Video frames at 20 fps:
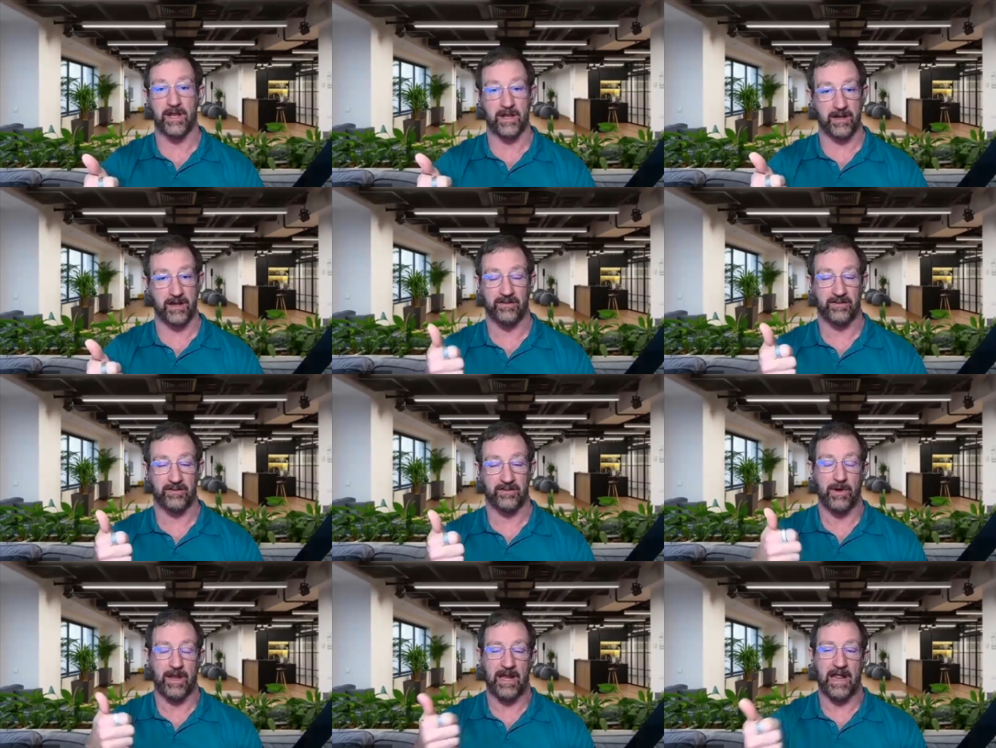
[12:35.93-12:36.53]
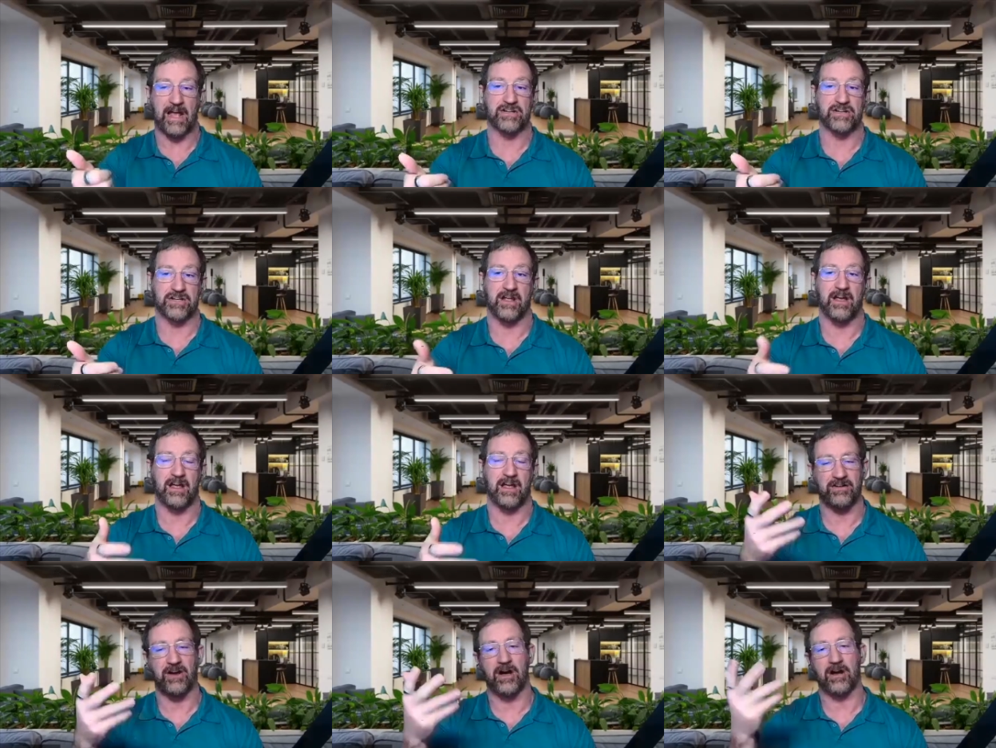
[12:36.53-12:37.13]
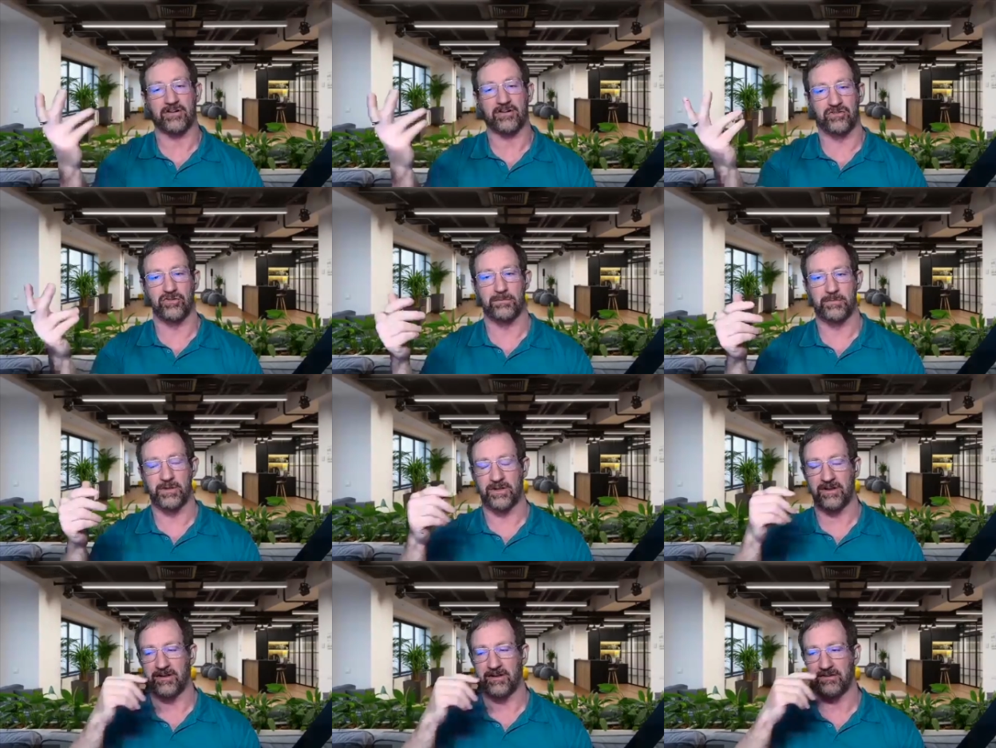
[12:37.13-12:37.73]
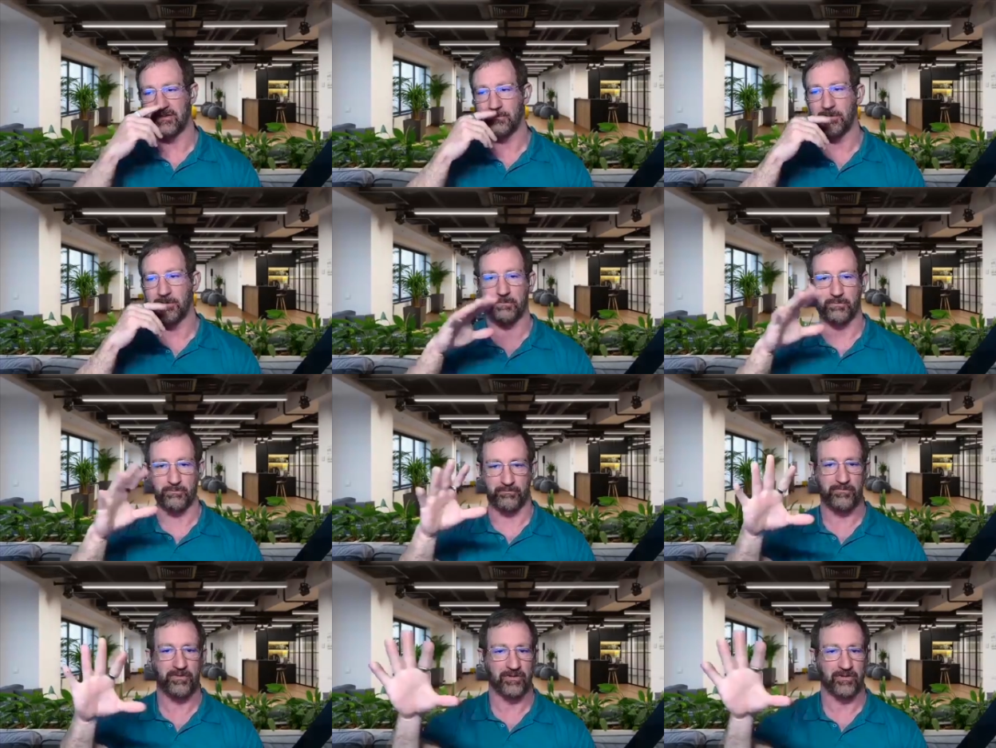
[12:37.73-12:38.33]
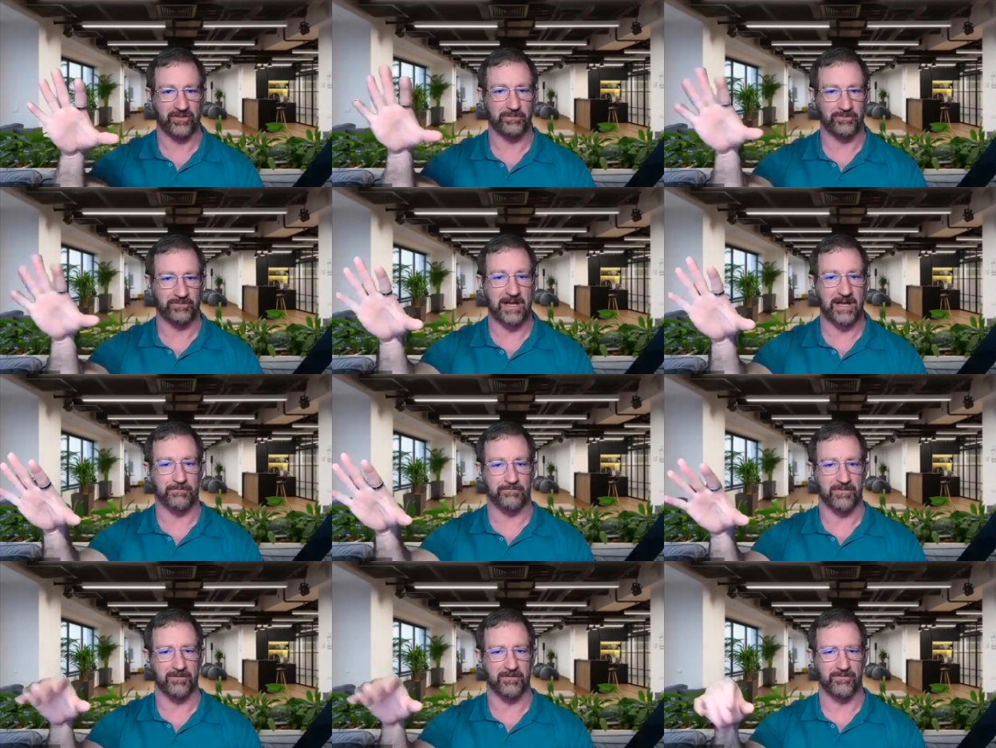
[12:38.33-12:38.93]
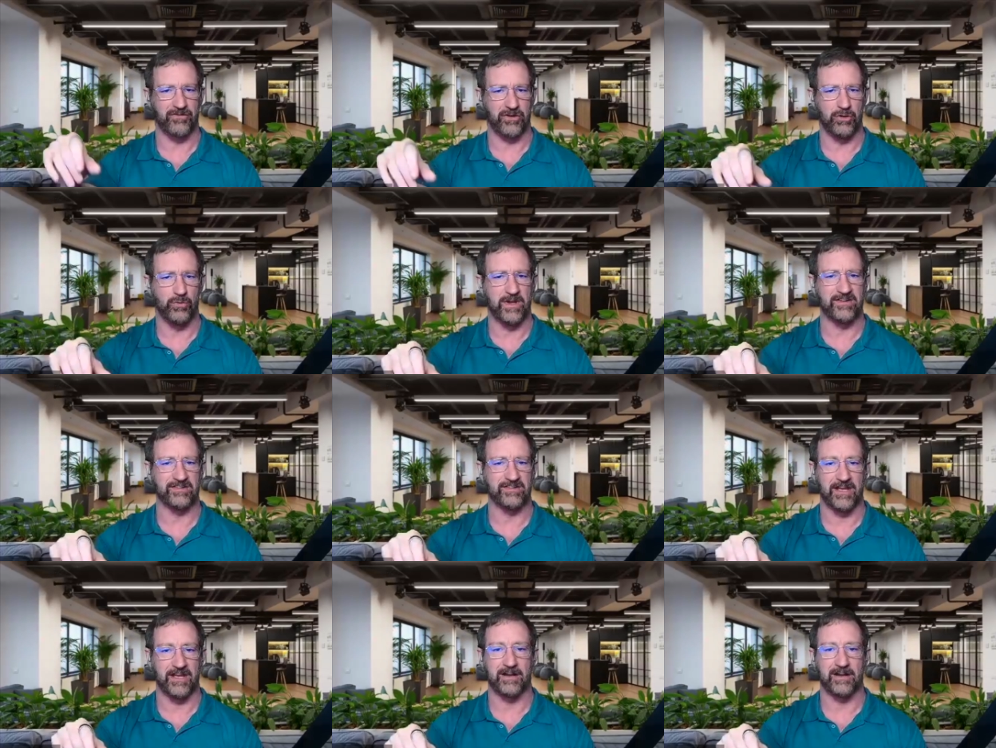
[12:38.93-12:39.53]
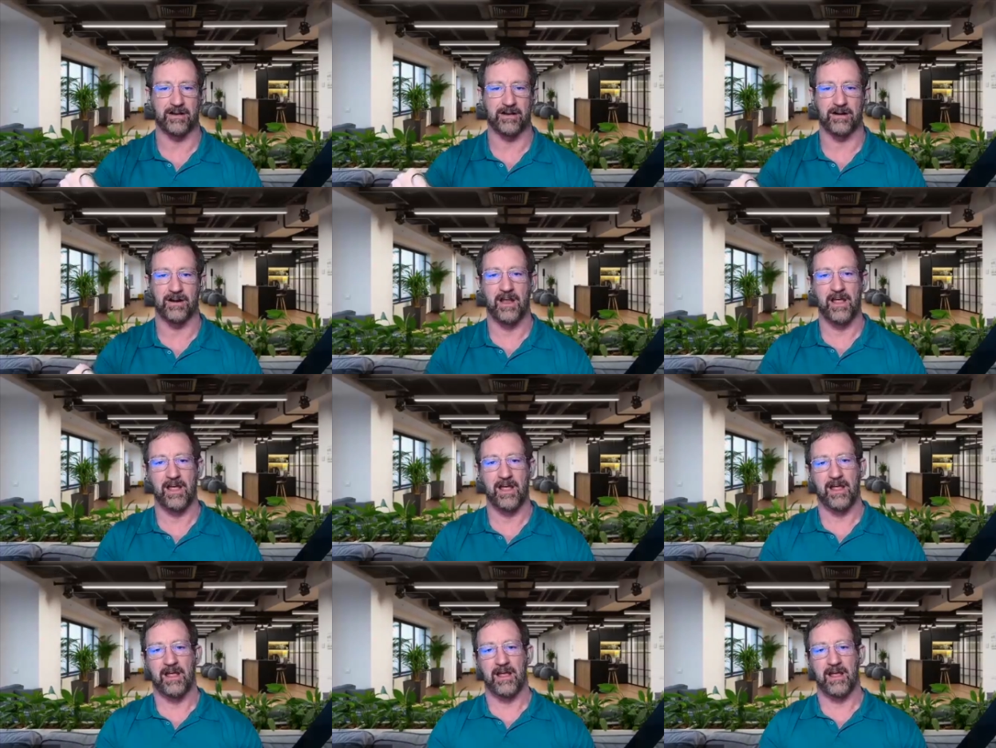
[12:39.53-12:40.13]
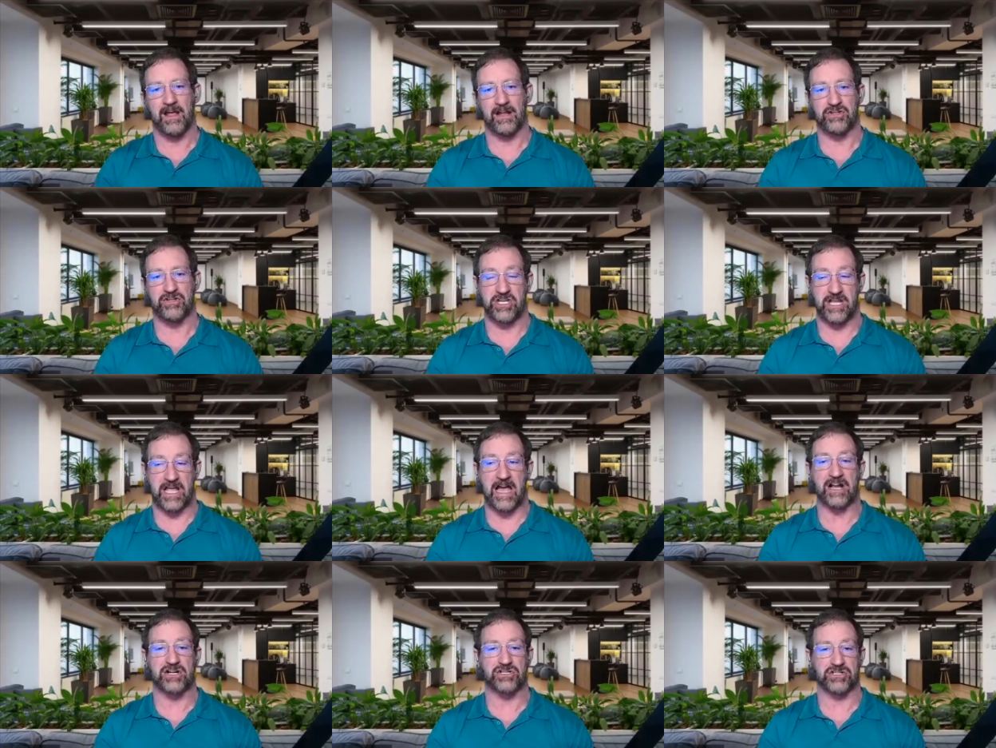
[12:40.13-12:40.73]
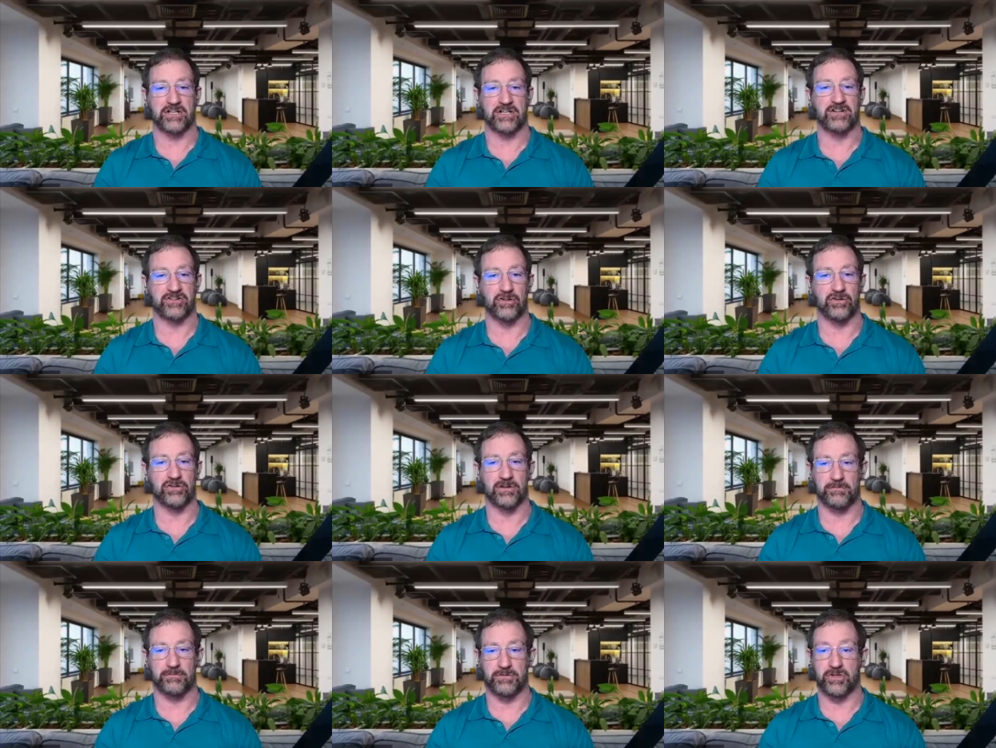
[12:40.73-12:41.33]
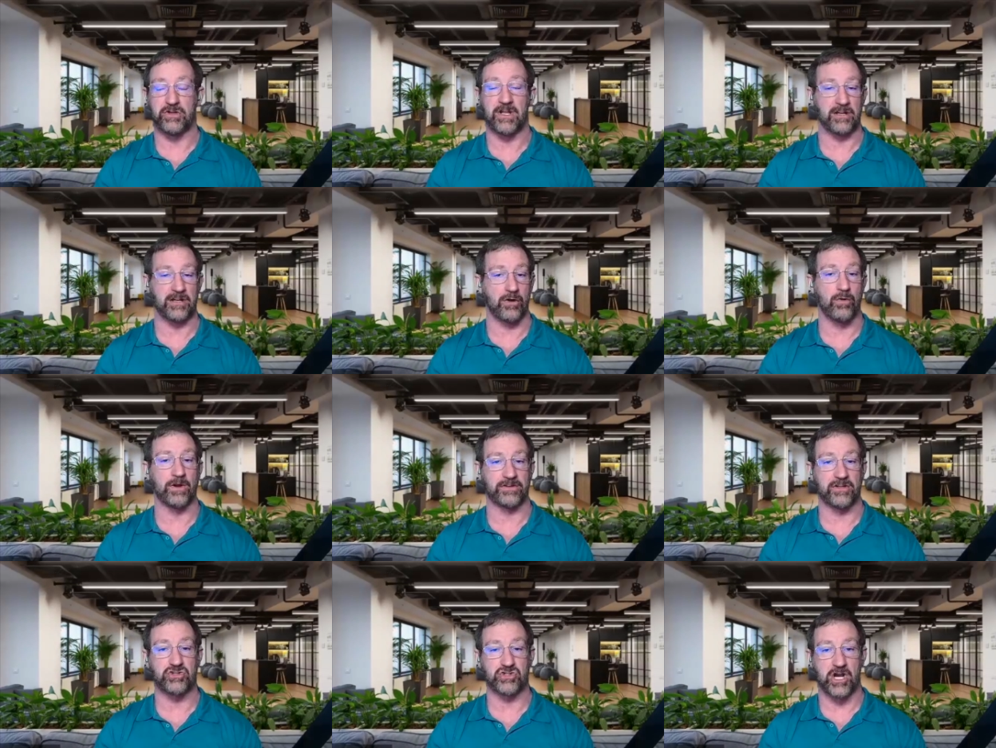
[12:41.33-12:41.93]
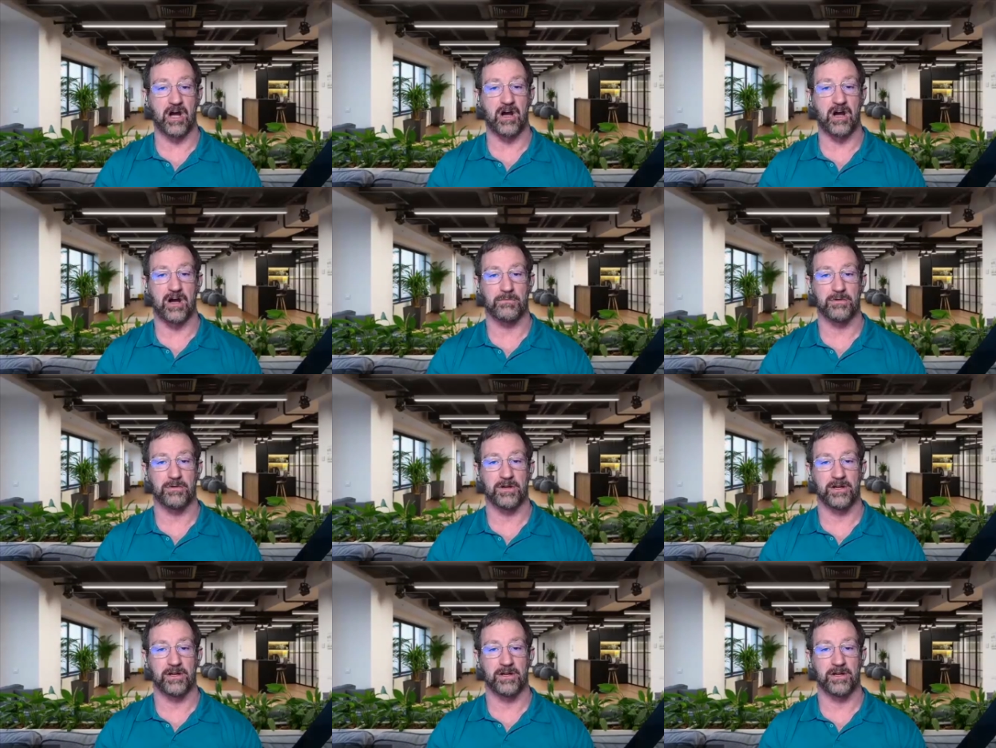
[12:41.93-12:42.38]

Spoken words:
Because and actually, I talked to him at some other sometime a few weeks later, and she actually just told him you need to quit the job.